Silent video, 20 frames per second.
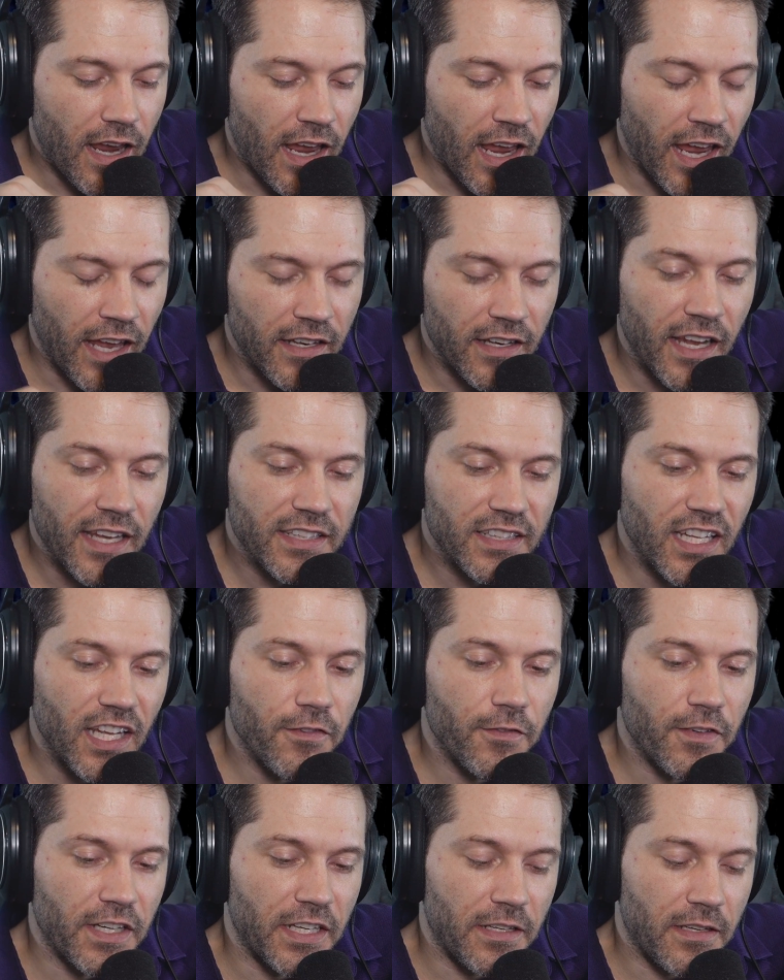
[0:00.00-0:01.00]
and I
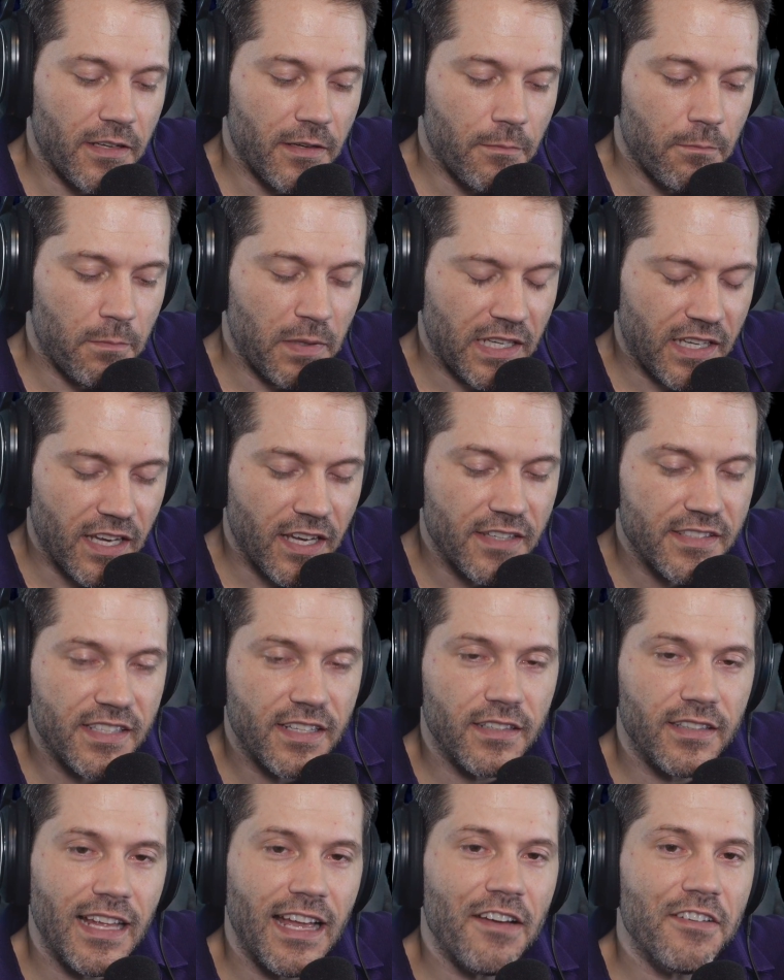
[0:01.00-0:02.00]
love it because it
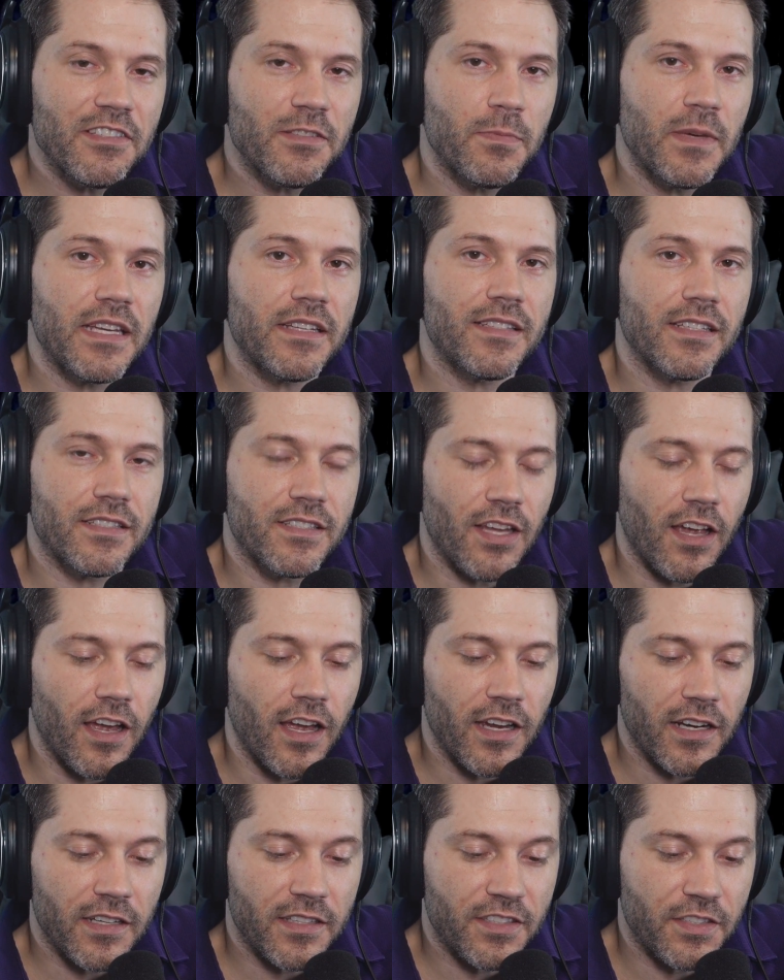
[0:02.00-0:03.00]
allows me to
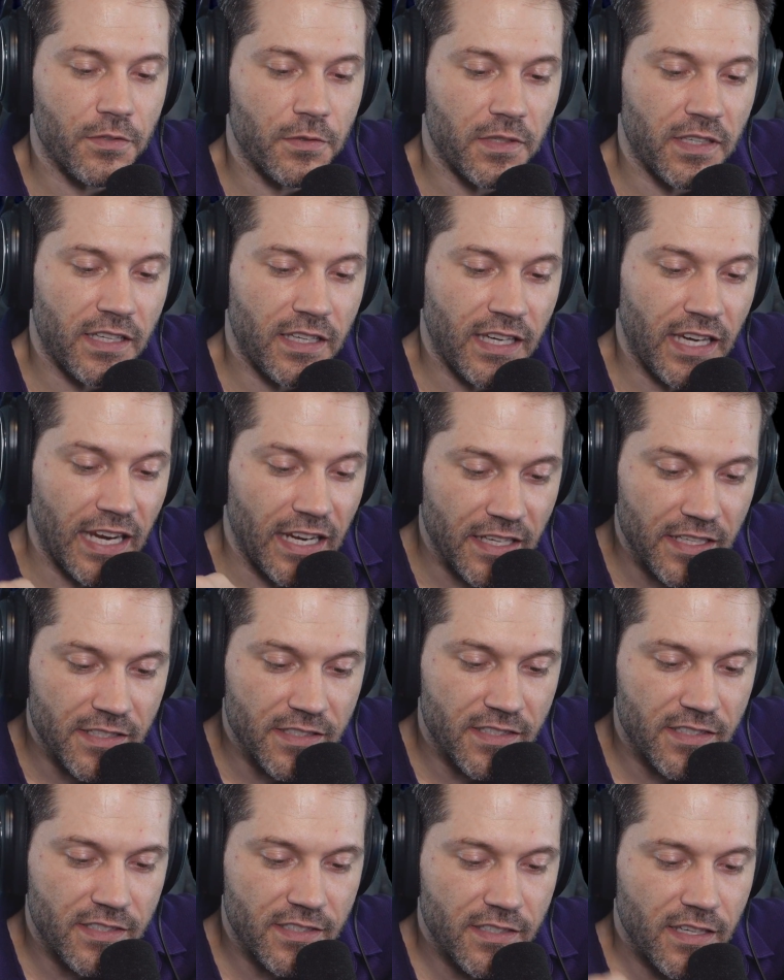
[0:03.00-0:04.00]
talk to
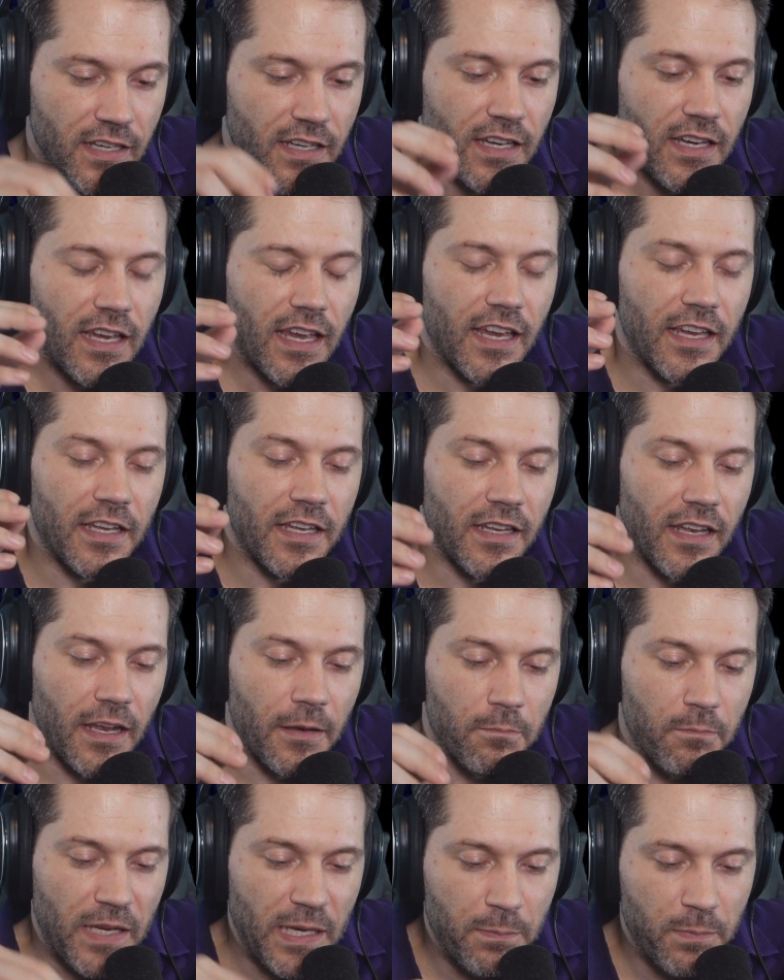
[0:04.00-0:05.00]
kids
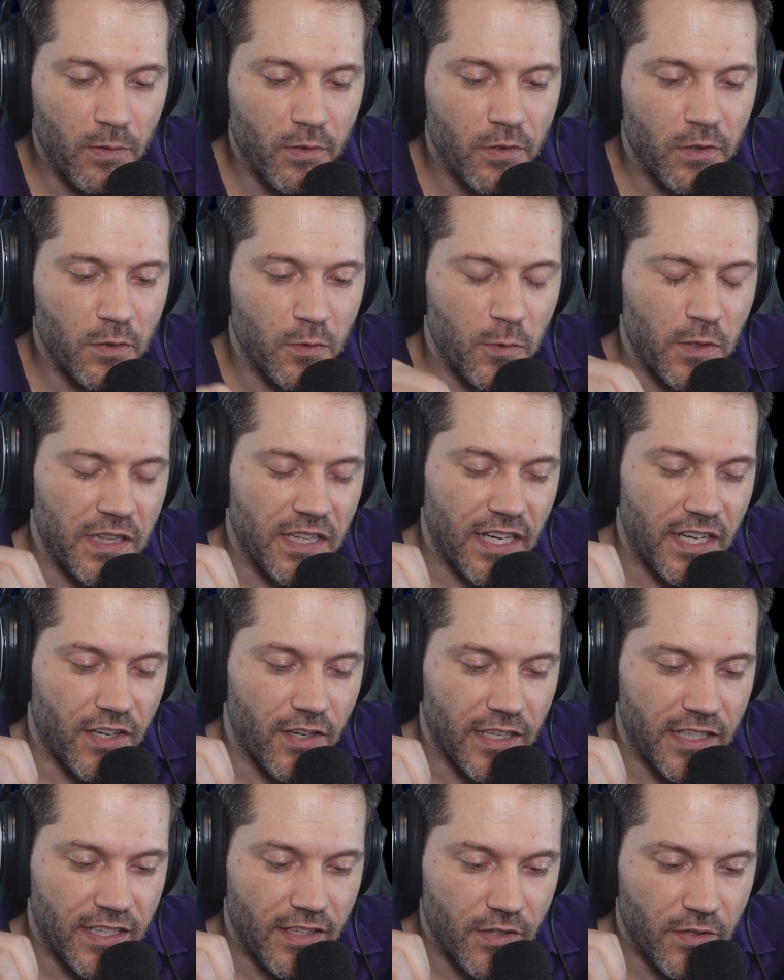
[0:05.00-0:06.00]
and people when they're
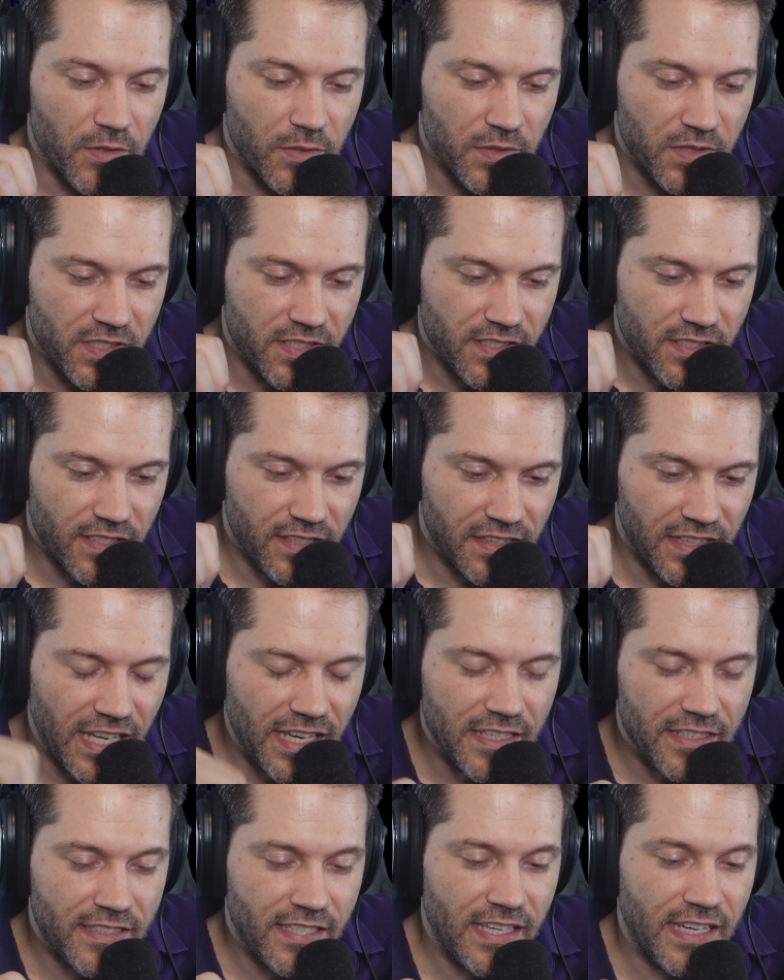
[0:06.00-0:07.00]
in those
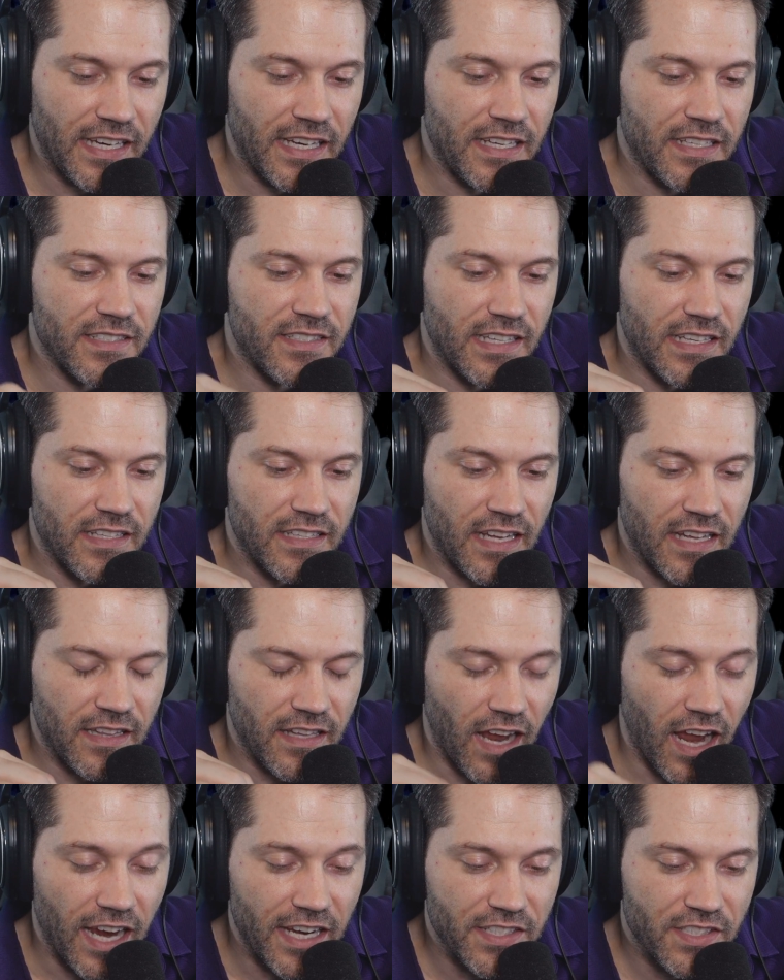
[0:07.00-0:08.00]
late teens, in
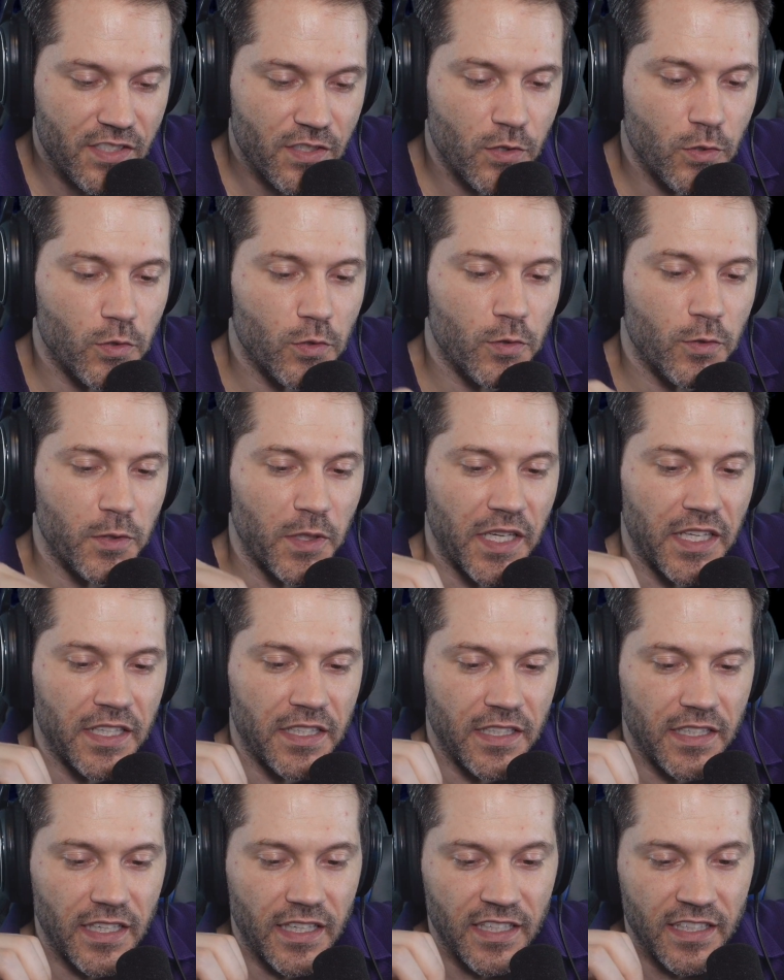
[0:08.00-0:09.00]
high school,
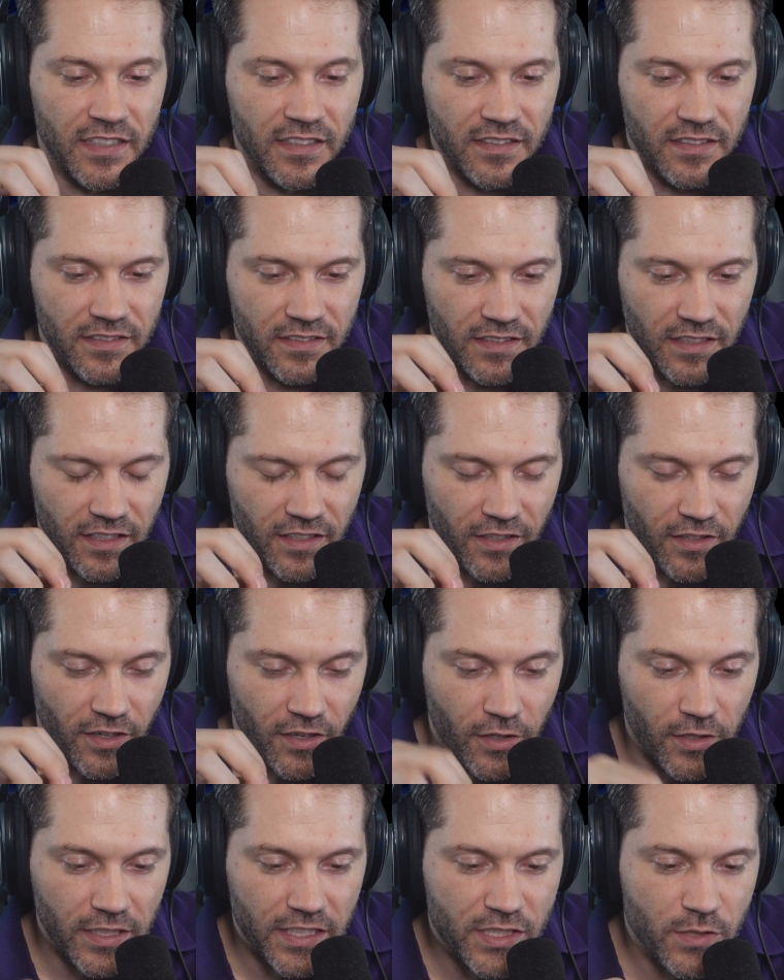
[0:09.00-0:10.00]
in
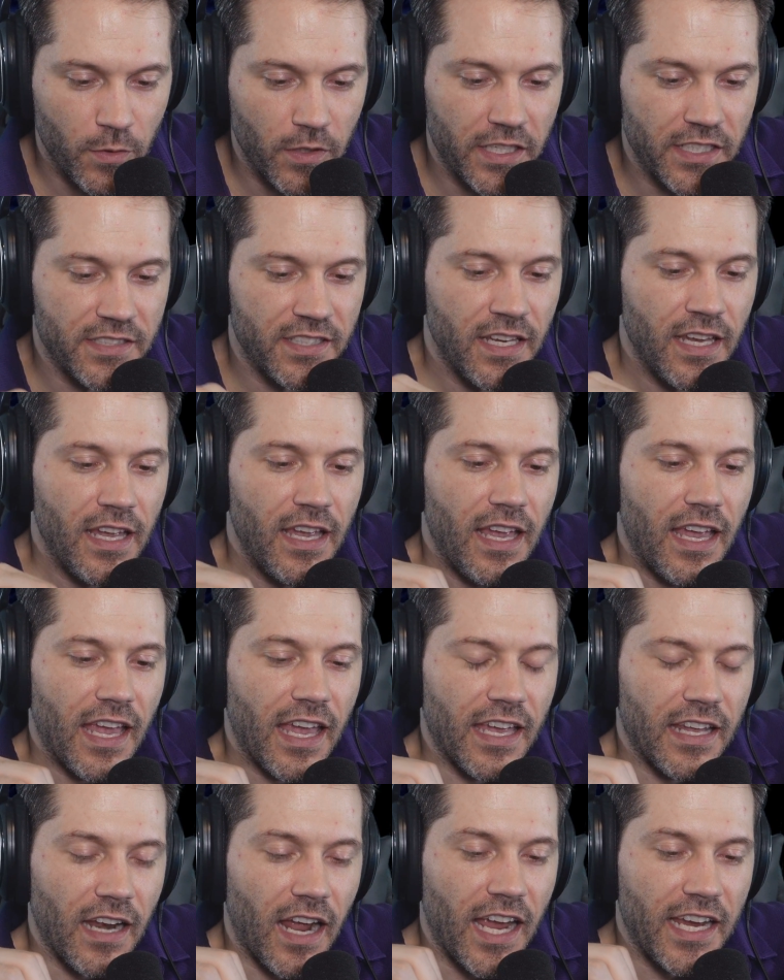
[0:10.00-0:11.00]
early 20s,
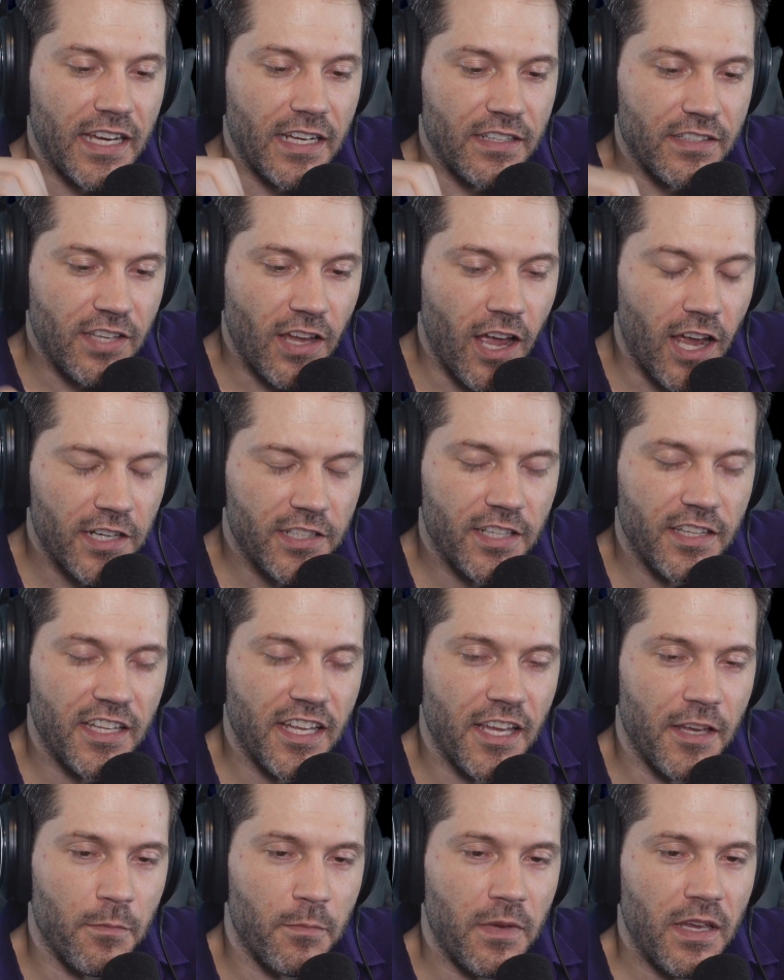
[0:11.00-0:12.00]
and I can talk to
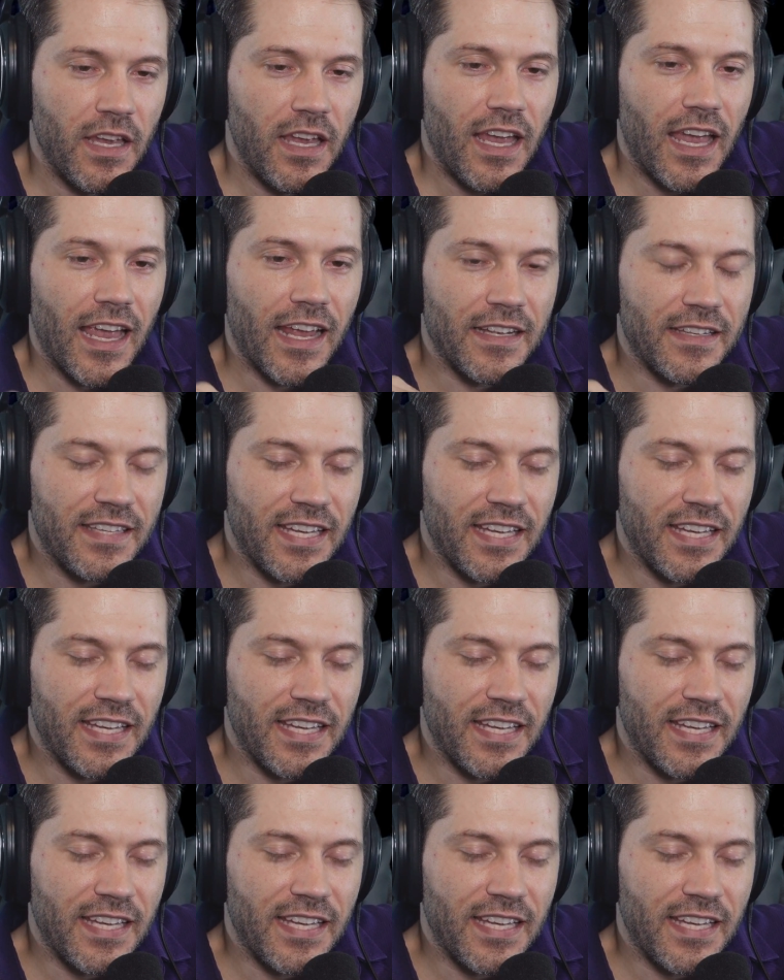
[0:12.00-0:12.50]
them and